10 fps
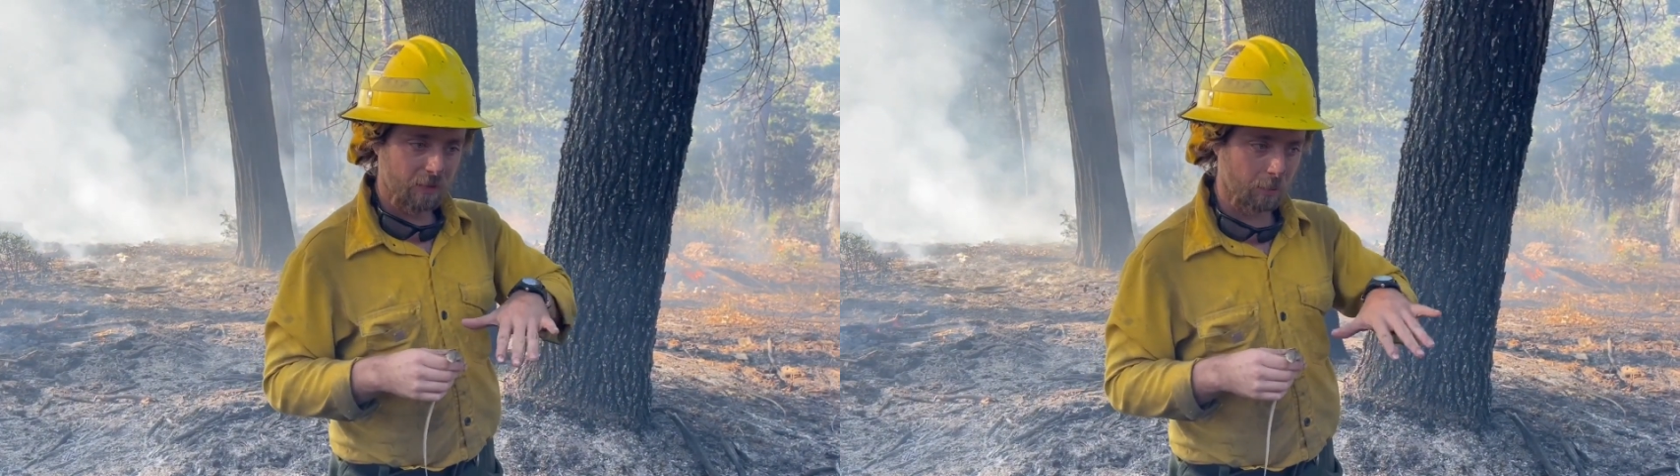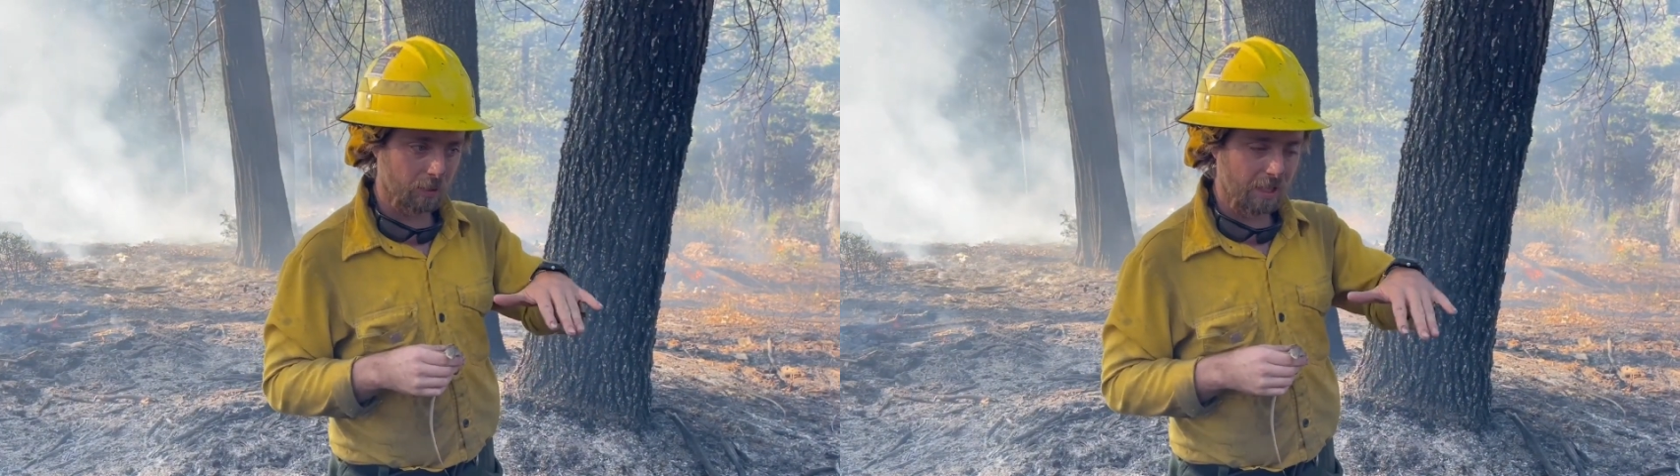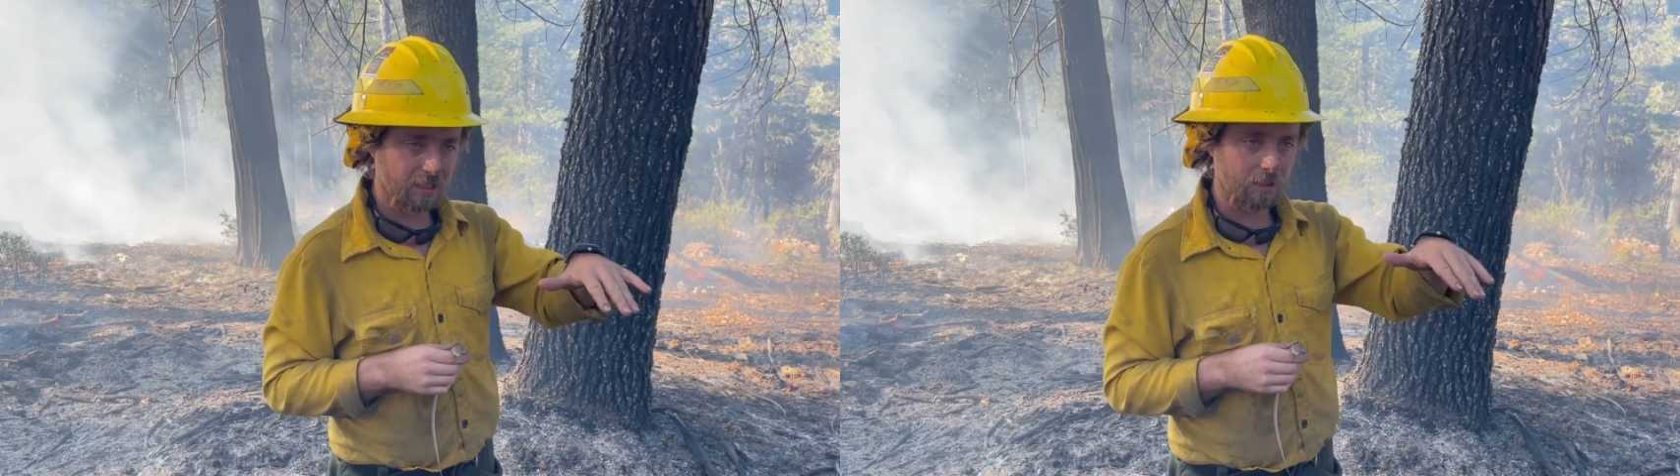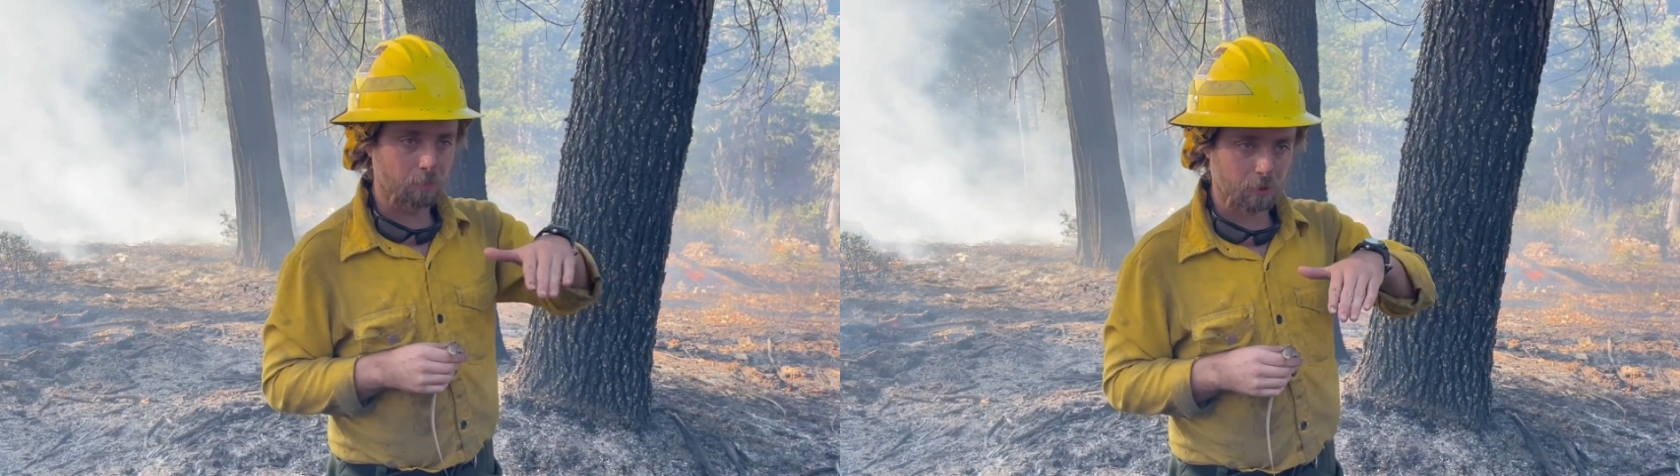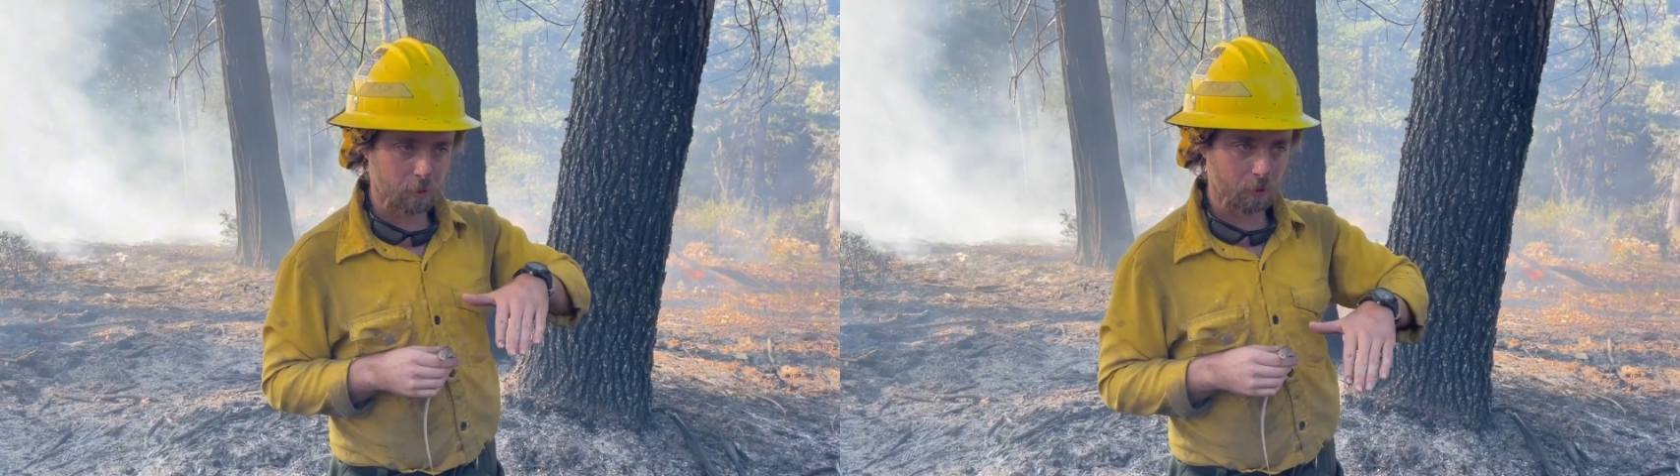that will actually
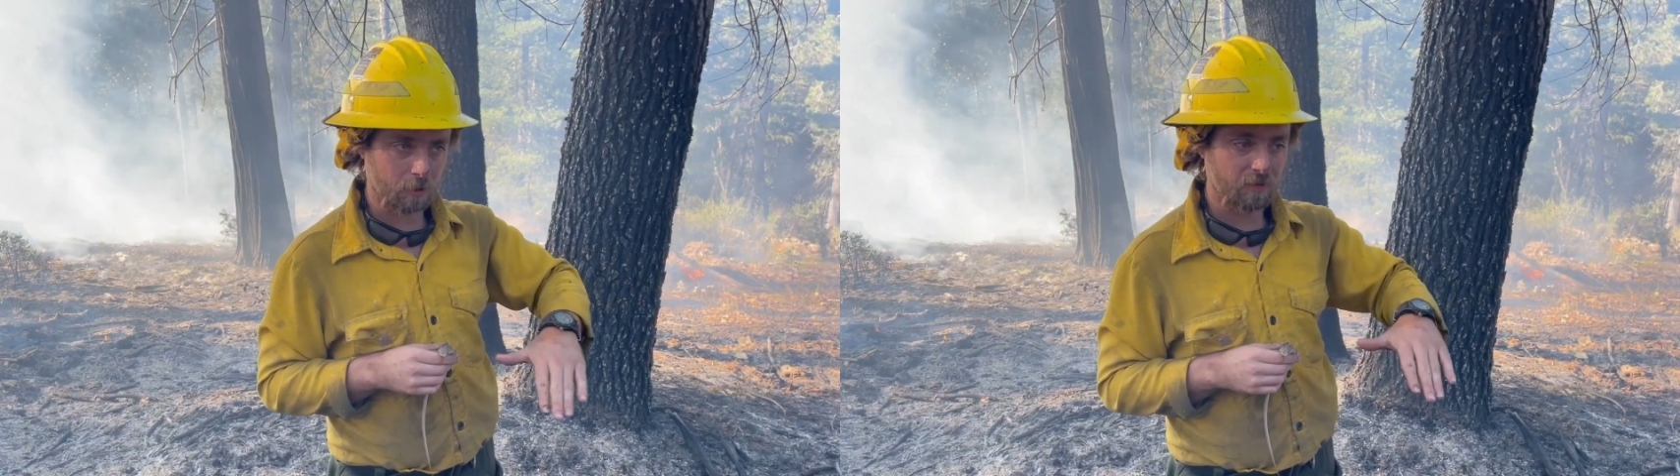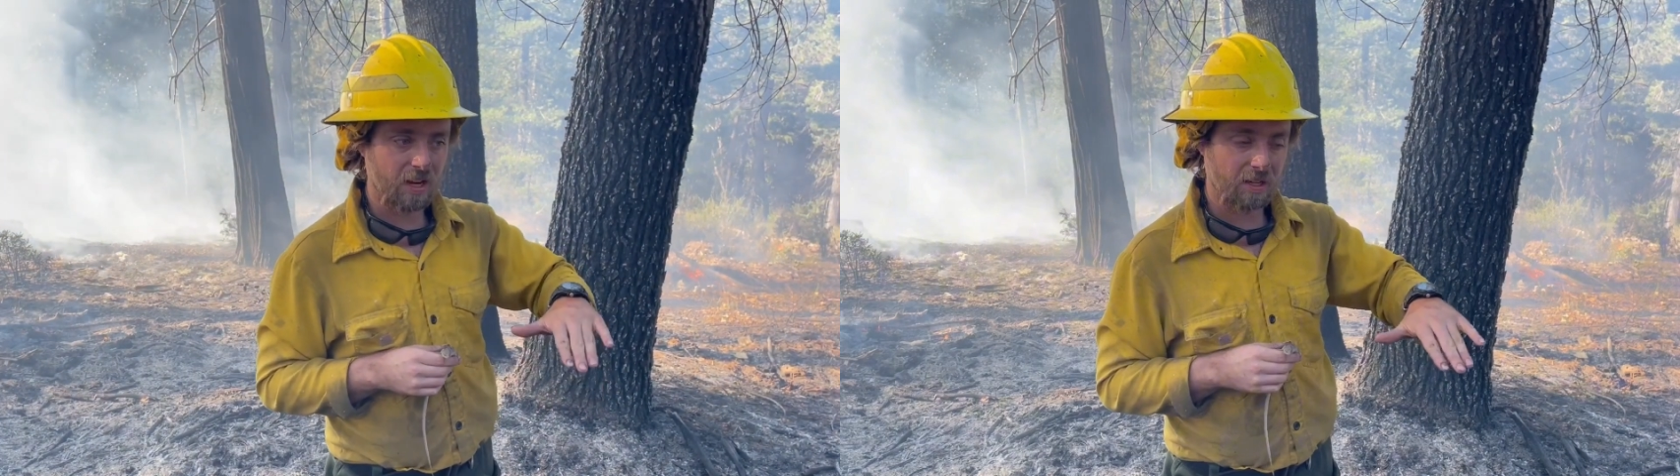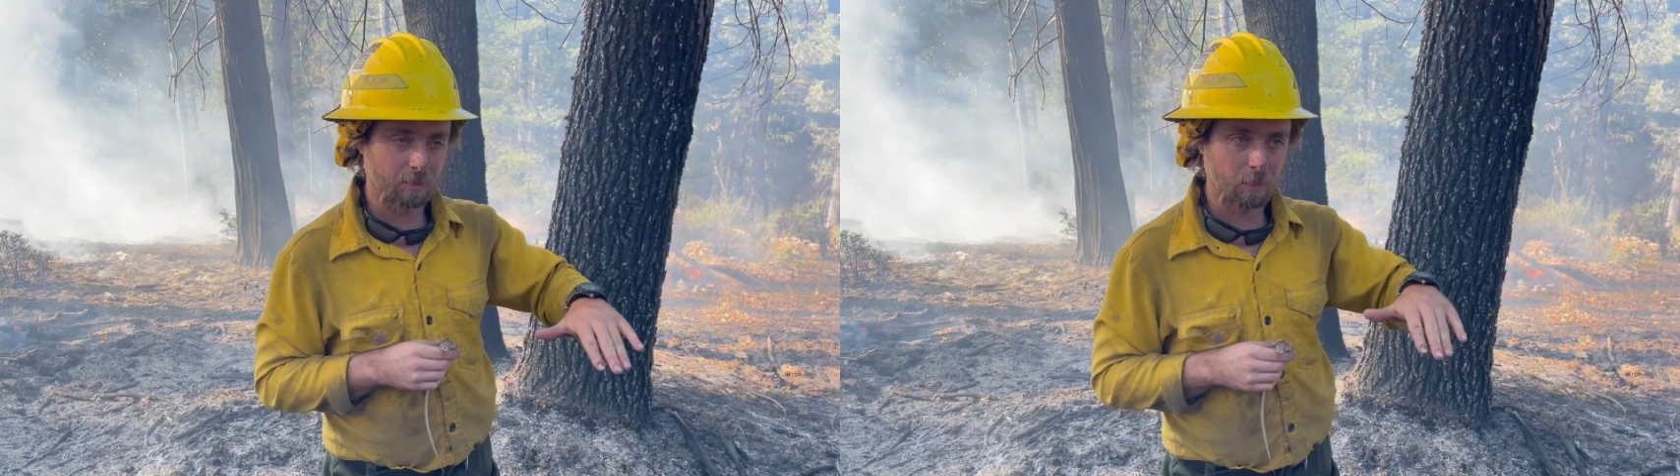preserve that